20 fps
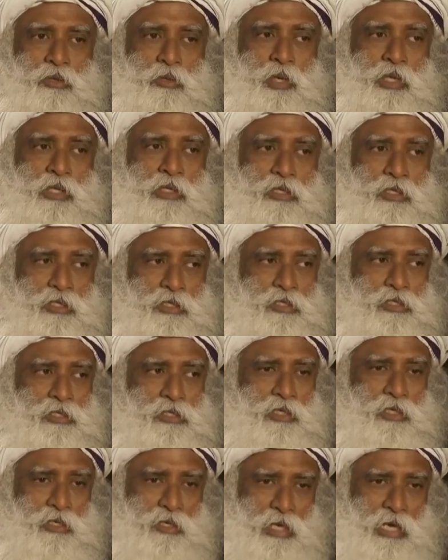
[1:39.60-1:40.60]
when this is
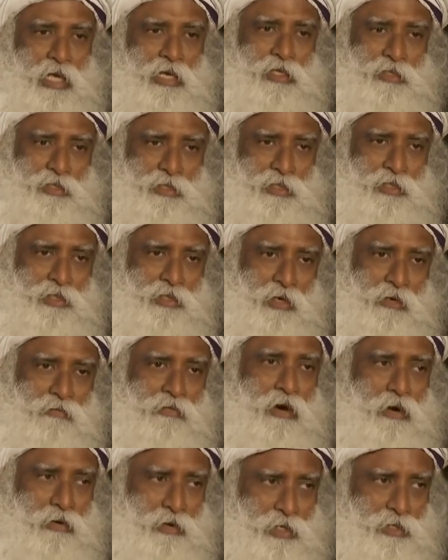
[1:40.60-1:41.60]
the reality of
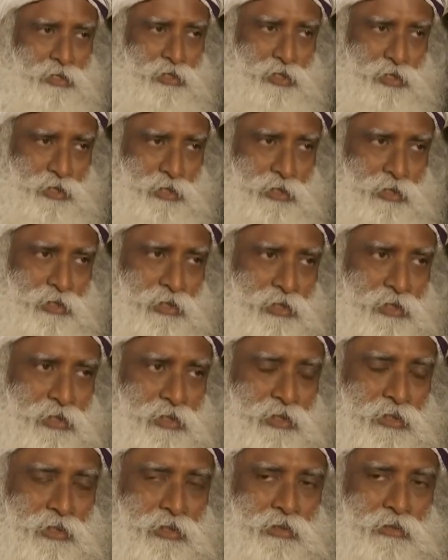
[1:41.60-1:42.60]
our
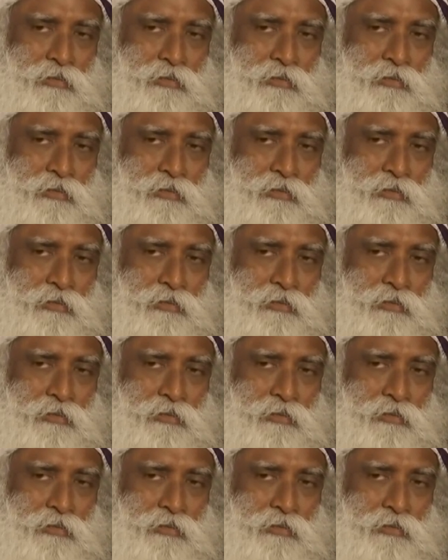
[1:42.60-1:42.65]
existence,